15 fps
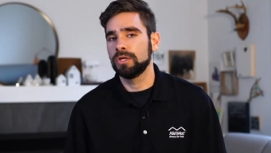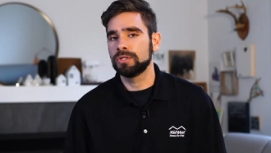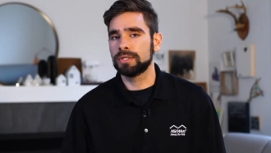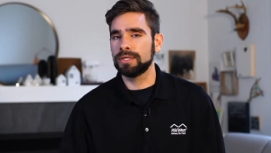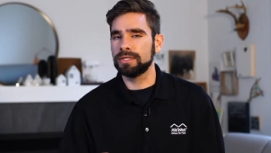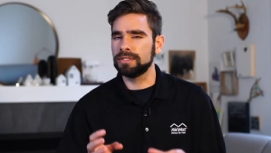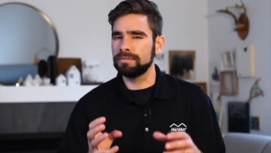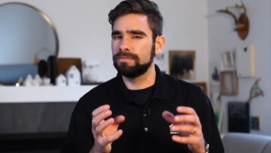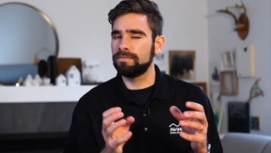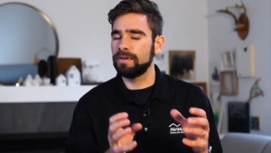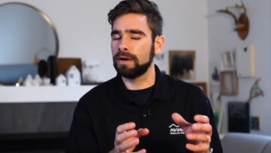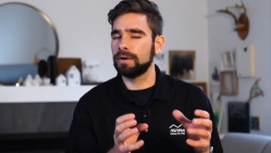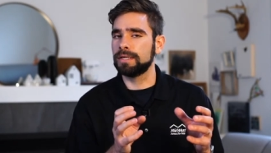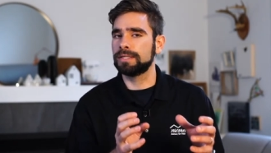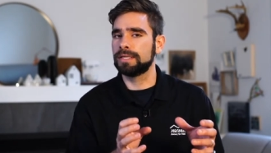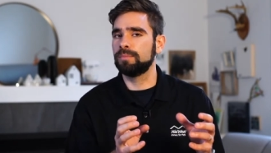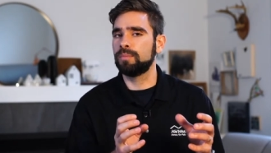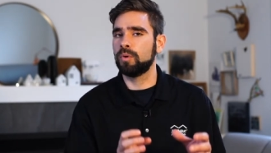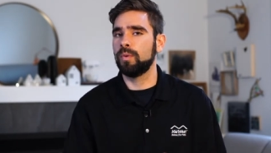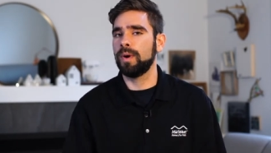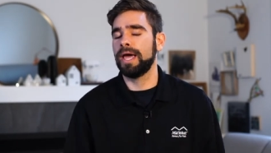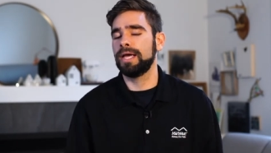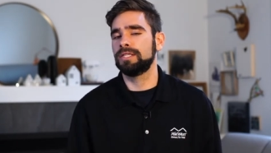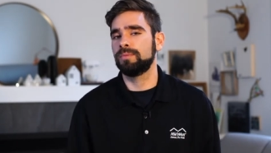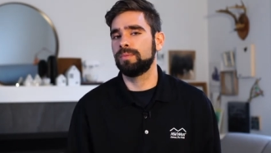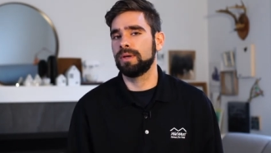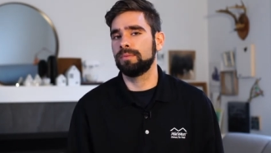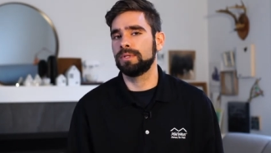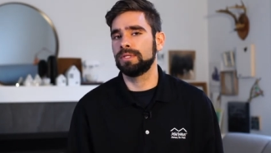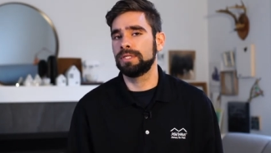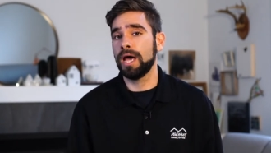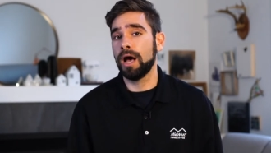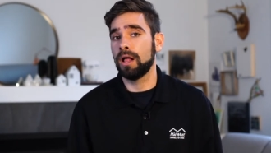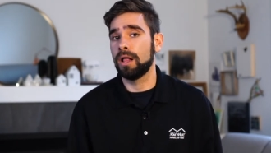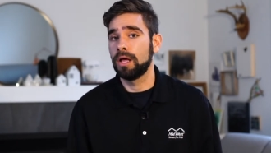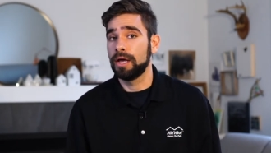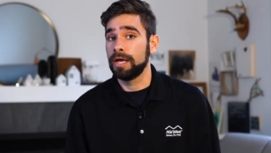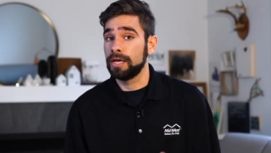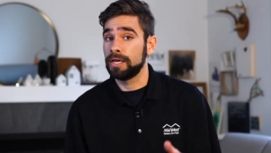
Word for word: So that's a very simple way to be able to tell.